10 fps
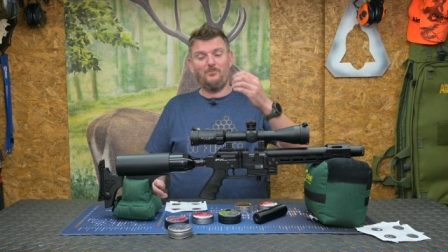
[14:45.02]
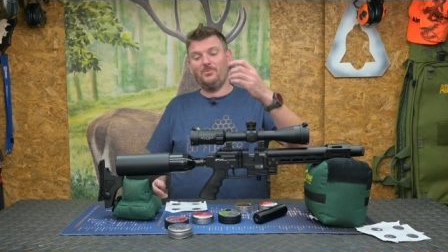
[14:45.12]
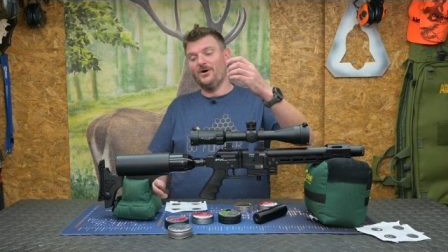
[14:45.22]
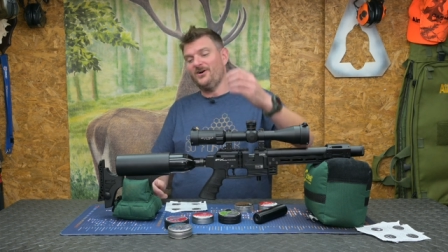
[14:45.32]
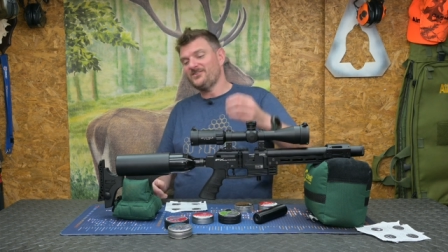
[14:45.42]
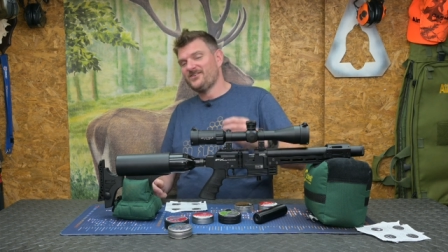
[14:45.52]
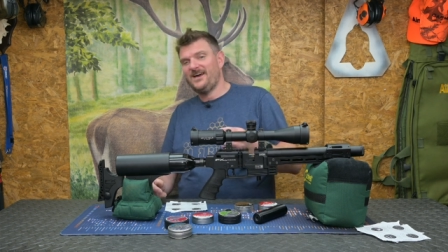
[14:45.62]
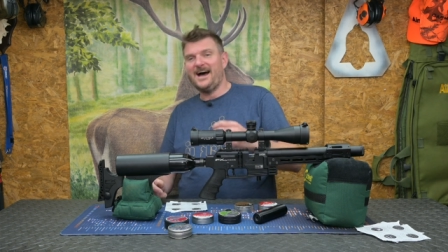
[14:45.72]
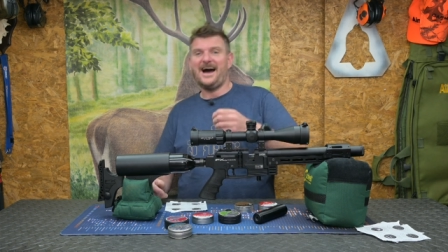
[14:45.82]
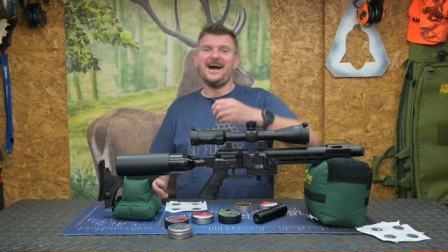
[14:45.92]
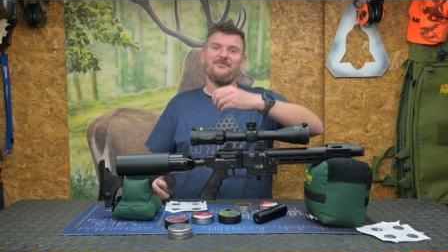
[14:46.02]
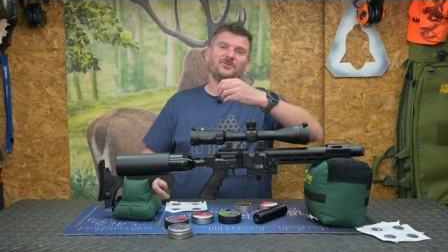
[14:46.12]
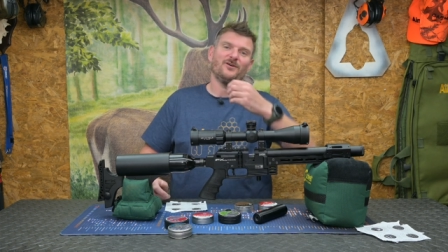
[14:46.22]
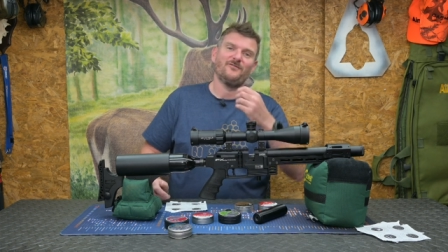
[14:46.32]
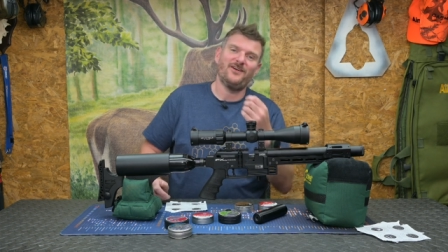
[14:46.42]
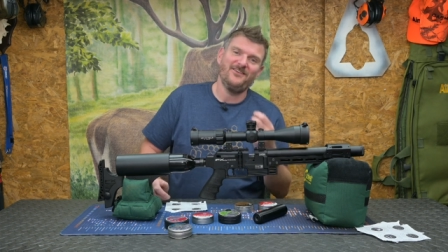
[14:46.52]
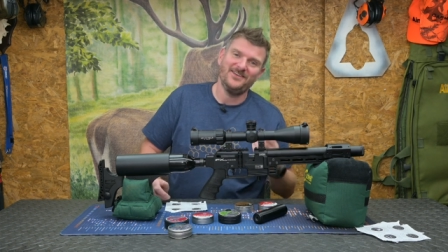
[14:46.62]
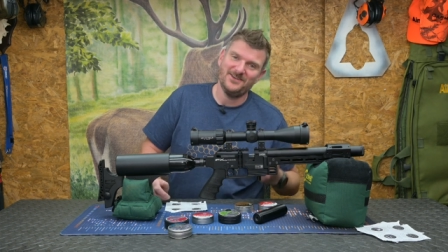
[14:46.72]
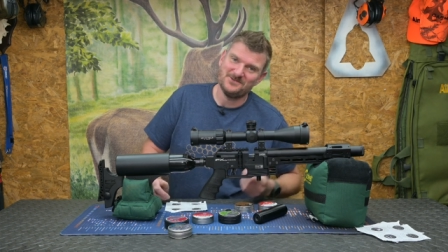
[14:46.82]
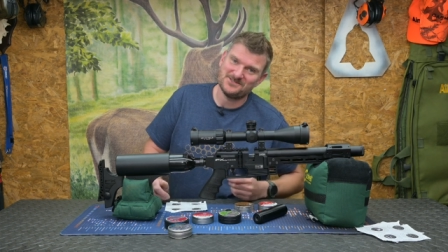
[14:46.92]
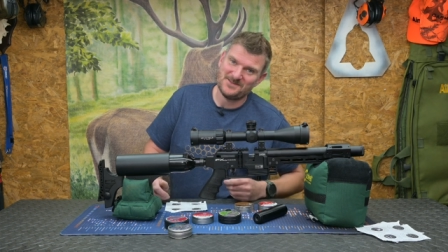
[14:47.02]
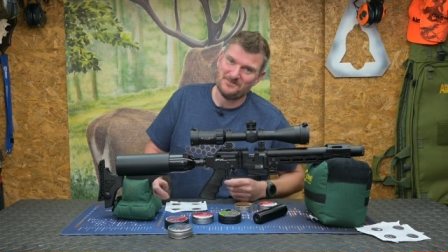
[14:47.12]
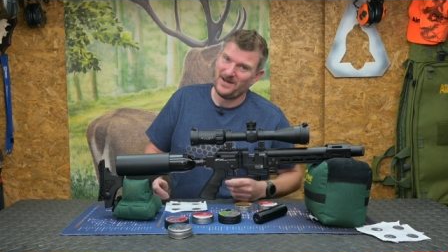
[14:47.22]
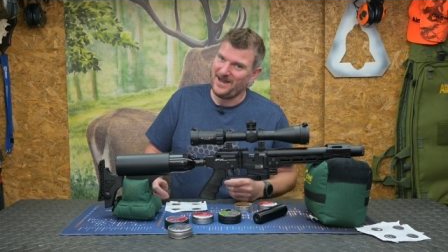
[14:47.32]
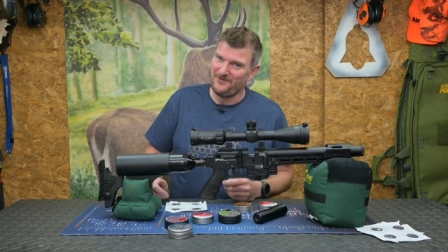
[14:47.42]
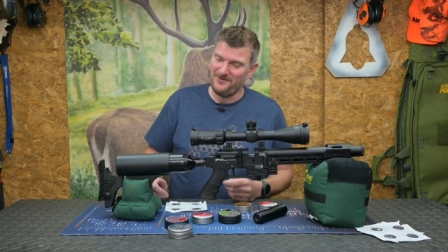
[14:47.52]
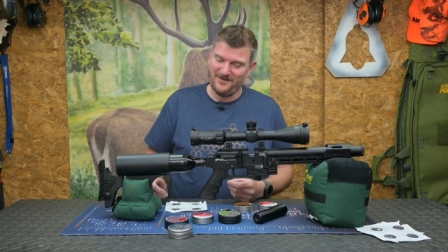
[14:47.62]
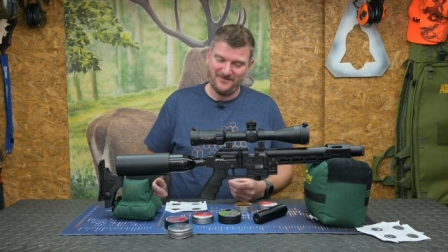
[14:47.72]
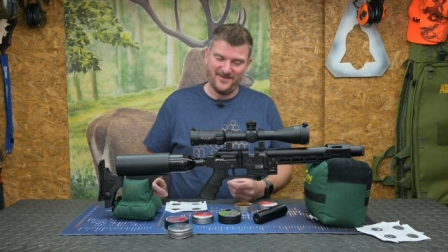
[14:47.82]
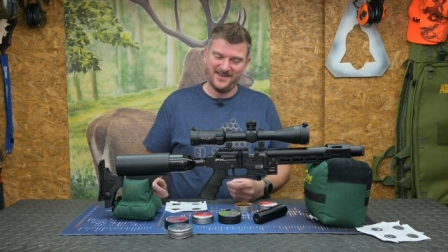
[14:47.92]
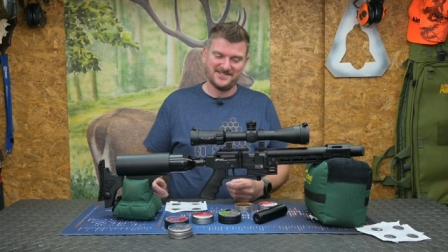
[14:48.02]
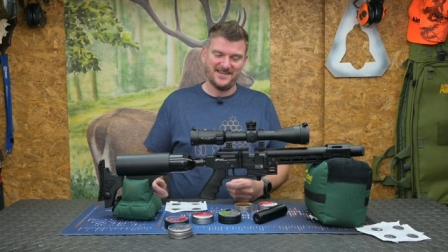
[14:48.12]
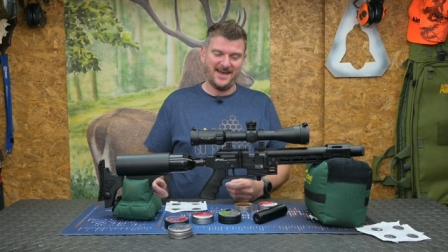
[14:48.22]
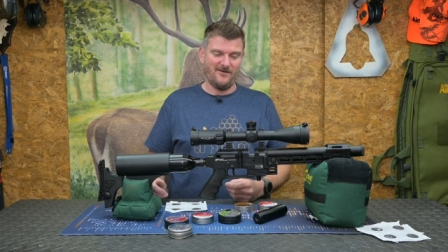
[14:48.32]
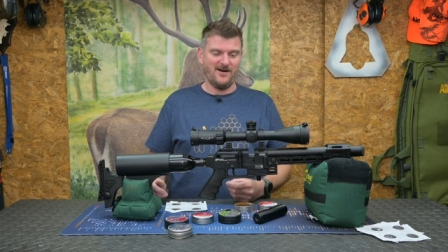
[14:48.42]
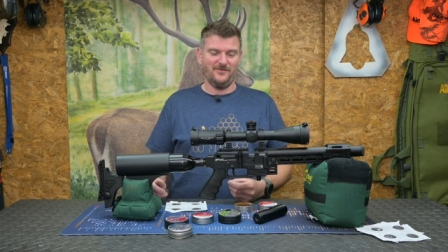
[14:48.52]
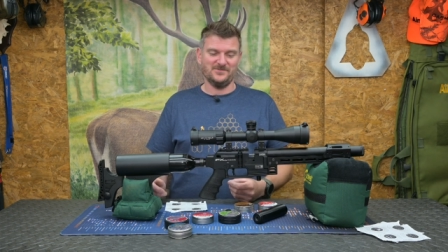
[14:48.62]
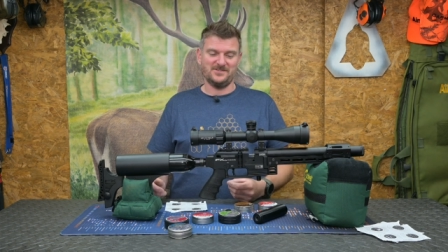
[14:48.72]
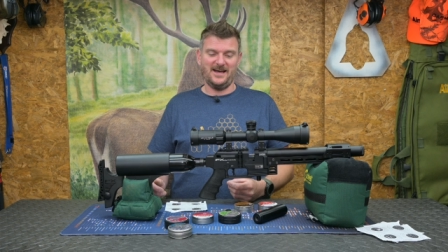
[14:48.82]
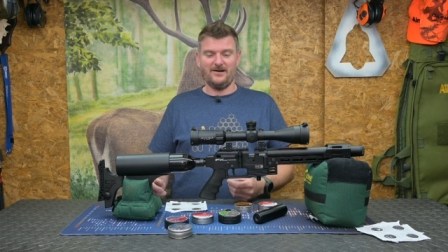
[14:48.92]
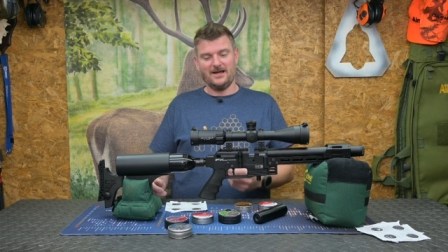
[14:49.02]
But I've got very used to the power of FAC air rifles now,